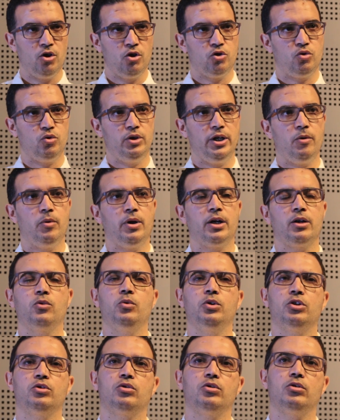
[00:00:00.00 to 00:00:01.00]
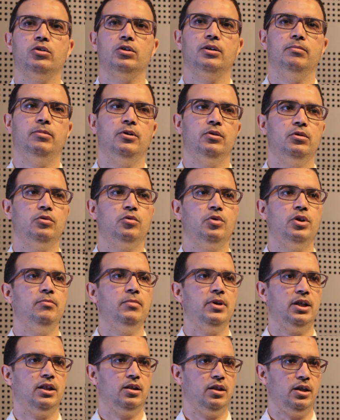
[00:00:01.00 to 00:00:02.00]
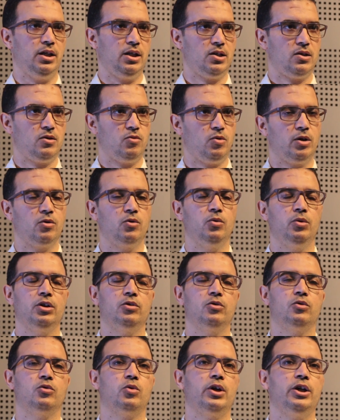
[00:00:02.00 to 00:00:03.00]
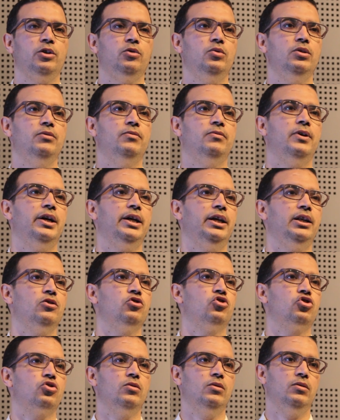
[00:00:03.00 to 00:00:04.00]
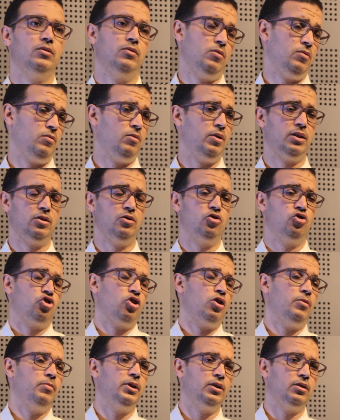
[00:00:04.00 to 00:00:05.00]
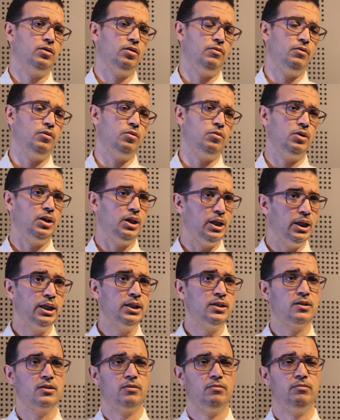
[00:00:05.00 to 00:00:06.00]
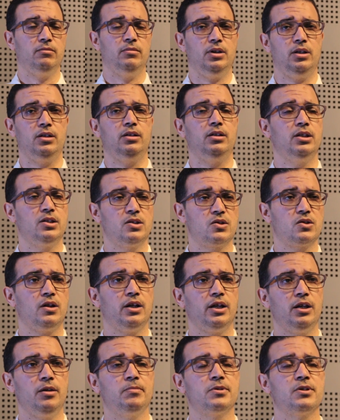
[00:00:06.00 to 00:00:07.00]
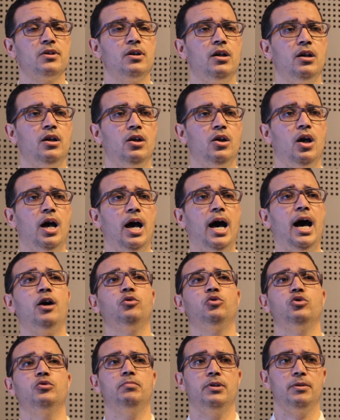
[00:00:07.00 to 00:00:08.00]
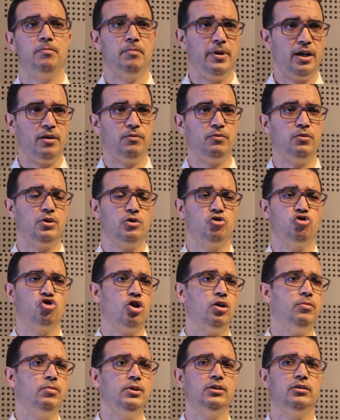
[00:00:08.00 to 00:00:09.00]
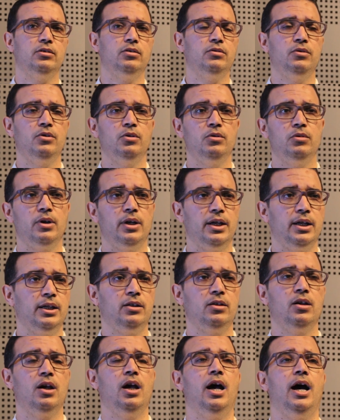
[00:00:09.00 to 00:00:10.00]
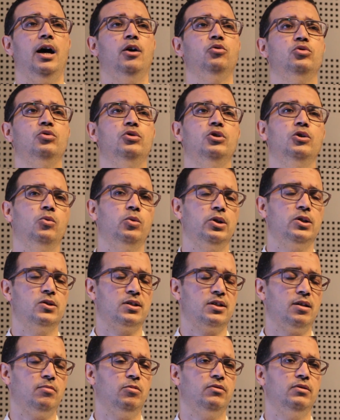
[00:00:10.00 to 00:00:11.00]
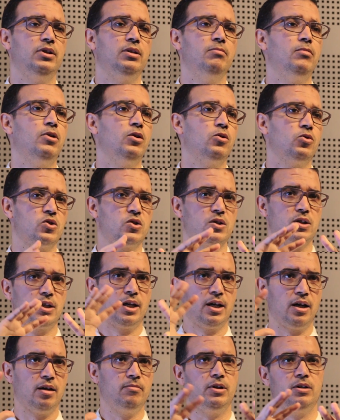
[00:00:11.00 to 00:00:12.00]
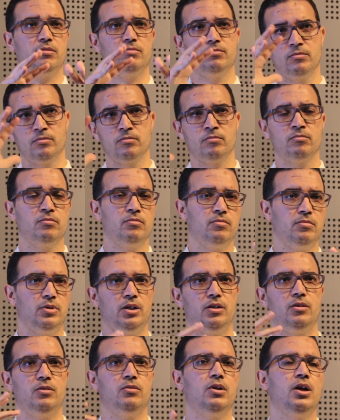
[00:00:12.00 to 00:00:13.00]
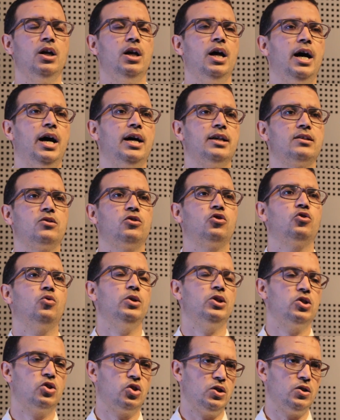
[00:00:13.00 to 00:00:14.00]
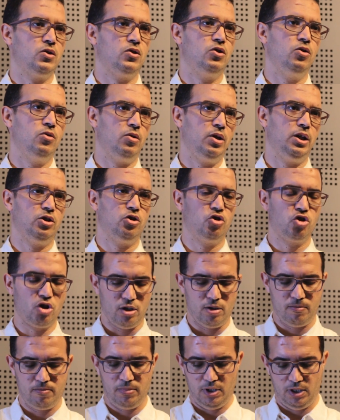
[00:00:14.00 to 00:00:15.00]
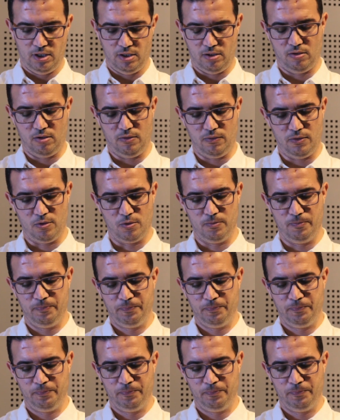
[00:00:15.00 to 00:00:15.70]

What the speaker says: Today we are going to talk about three main things. We are going to try to define what a job interview is and its types, how to prepare for a job interview, and how to deal with some of the most common, asked questions during a job interview.